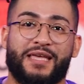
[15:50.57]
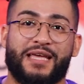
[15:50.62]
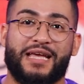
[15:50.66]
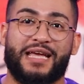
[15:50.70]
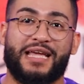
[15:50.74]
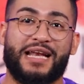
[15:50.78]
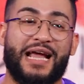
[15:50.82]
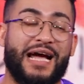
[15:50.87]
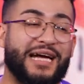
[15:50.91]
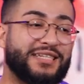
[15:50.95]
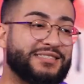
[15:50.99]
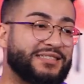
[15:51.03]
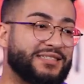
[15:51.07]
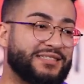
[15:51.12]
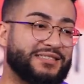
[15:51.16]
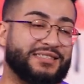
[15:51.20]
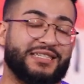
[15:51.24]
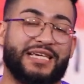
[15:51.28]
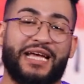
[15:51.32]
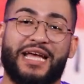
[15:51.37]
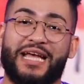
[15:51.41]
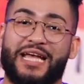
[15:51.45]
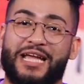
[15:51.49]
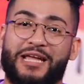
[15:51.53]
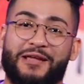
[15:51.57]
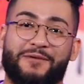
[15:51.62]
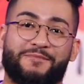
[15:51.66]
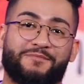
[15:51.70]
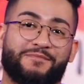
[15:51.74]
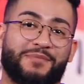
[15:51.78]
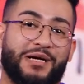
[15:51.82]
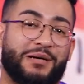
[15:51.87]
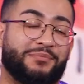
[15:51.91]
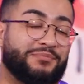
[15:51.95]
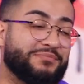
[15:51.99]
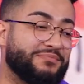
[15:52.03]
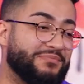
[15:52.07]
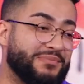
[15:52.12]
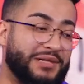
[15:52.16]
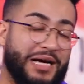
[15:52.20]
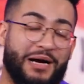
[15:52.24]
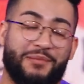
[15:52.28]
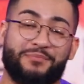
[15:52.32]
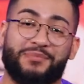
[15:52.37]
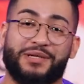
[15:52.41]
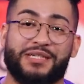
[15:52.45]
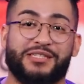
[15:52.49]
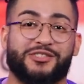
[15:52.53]
And I just came, I'm,
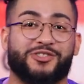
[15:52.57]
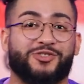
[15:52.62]
I'm being